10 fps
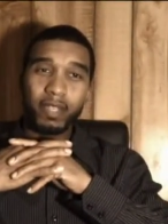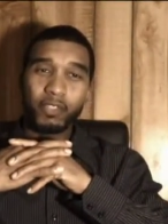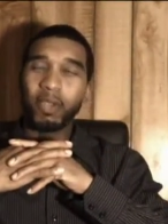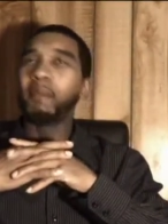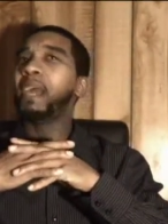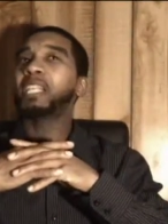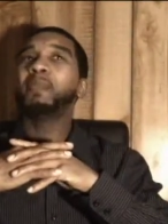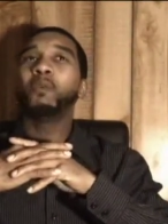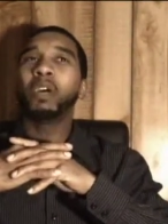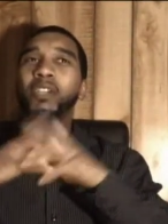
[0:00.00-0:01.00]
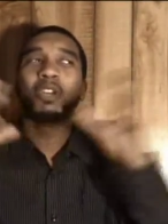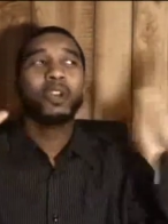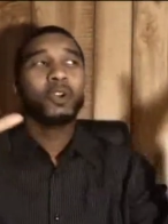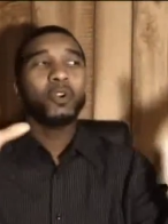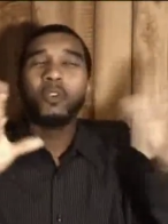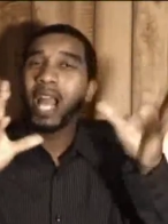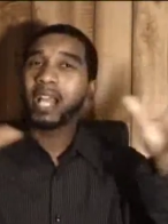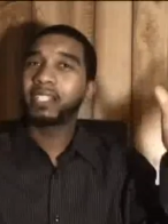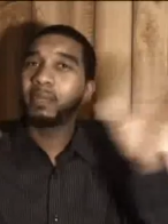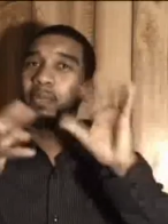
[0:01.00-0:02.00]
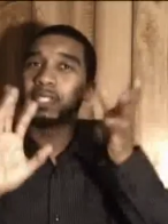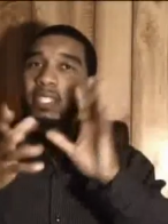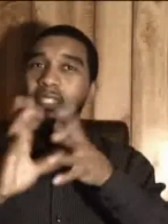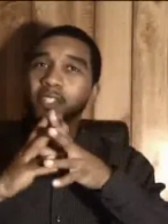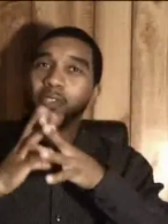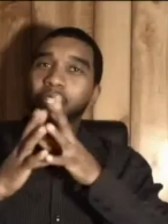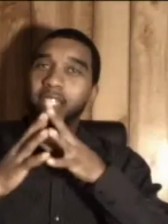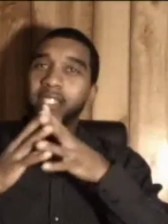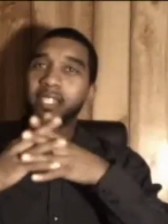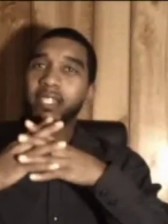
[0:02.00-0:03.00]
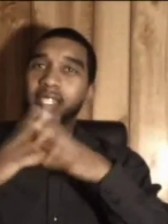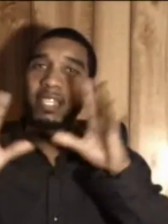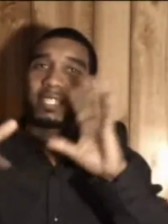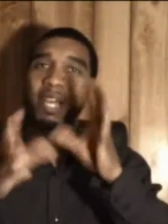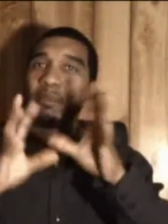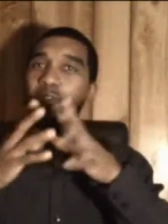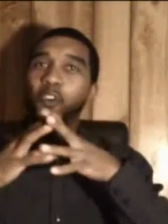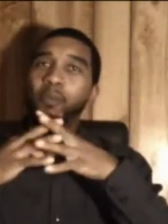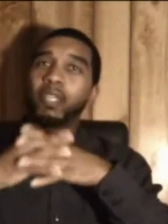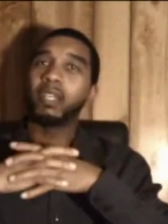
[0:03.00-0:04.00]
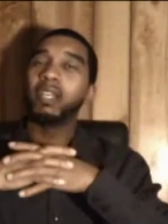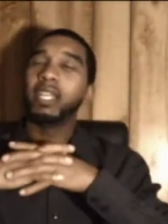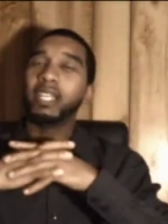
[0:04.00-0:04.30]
So it makes me wonder who actually put this Islamophobia